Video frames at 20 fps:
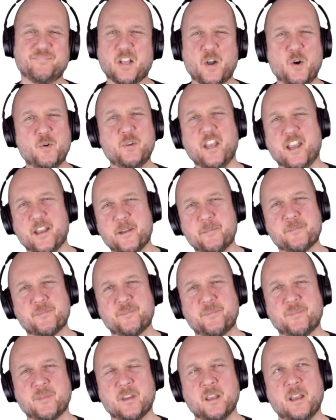Okay,
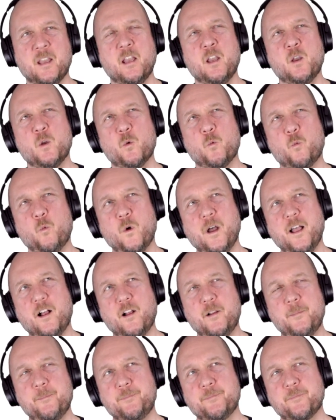
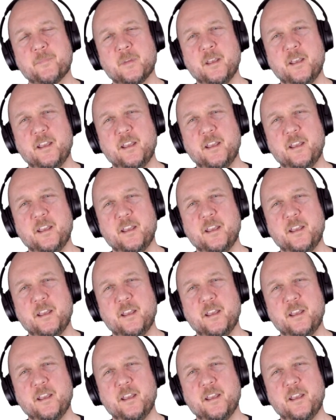well,